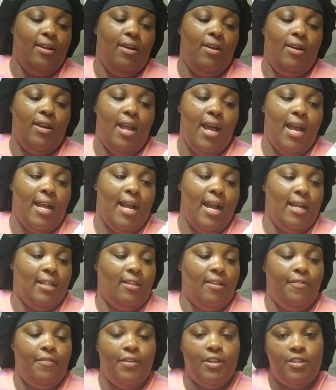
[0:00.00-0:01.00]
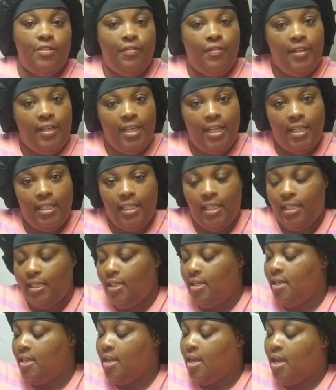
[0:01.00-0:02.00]
on. I got the French vanilla
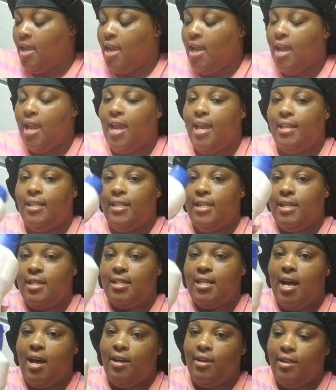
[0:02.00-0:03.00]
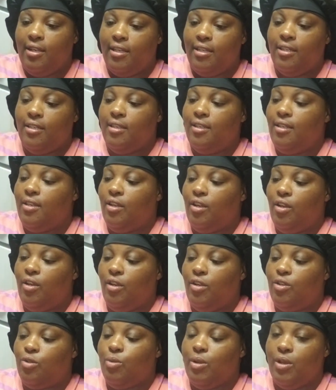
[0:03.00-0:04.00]
and the Italian
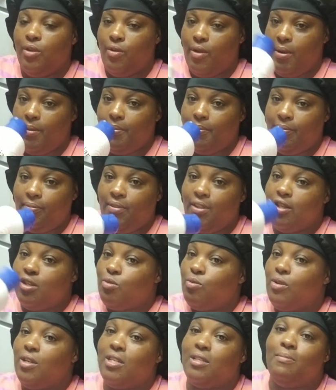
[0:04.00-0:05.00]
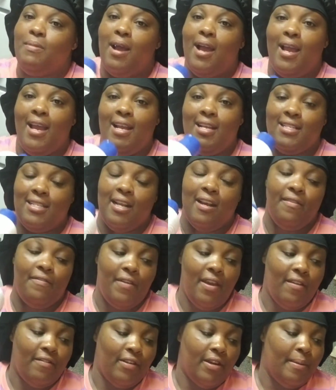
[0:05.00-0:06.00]
sweet cream. This one is my hands down
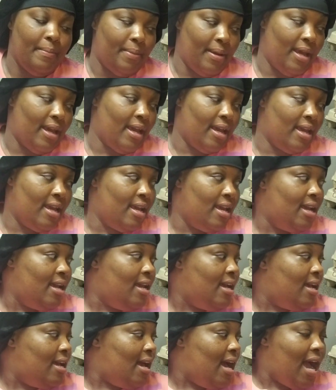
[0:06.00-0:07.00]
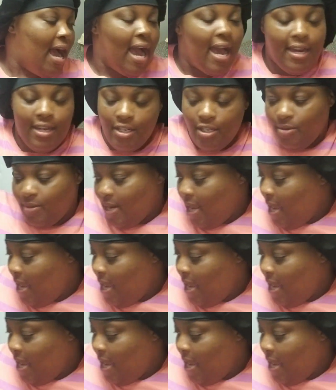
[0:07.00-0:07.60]
favorite, but I had to do what I